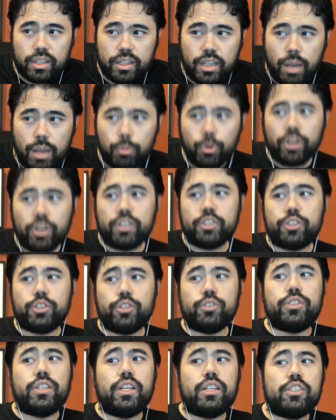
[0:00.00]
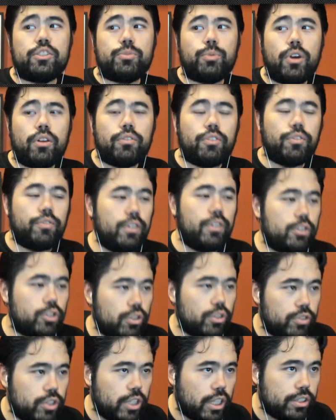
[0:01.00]
I'm wearing a shirt saying Kasparov the
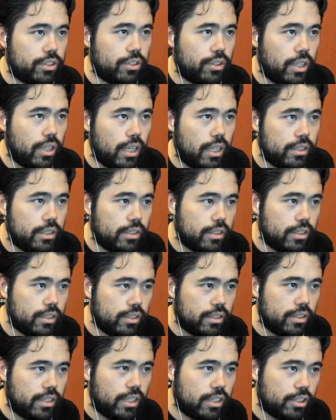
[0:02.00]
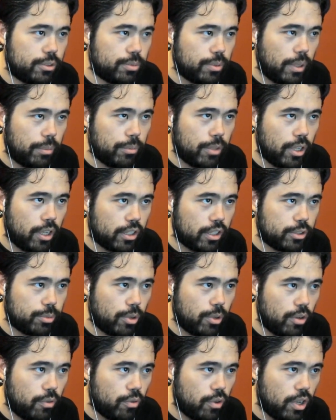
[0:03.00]
future of chess, you guys. It doesn't say I'm not a
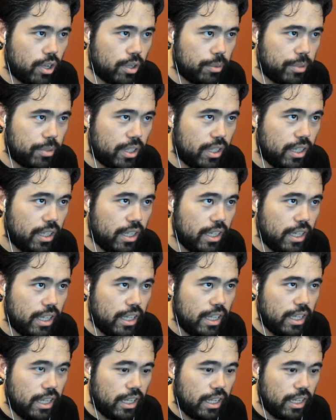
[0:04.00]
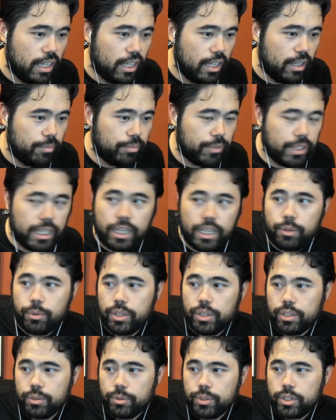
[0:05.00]
Kasparov wannabe. Um,
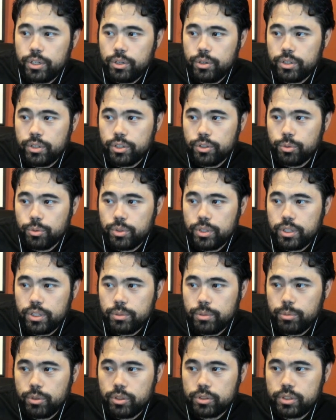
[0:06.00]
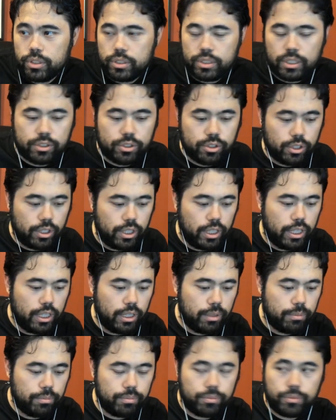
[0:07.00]
anyway, there we go. Another win in the books. He says good
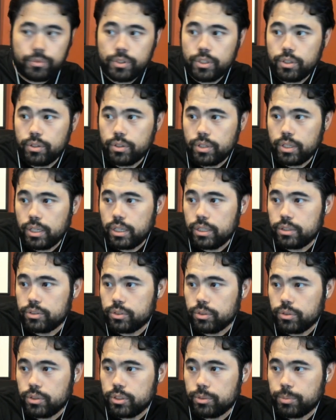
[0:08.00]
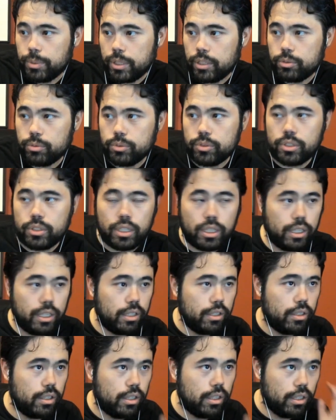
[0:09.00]
game. Okay, so he's about to resign.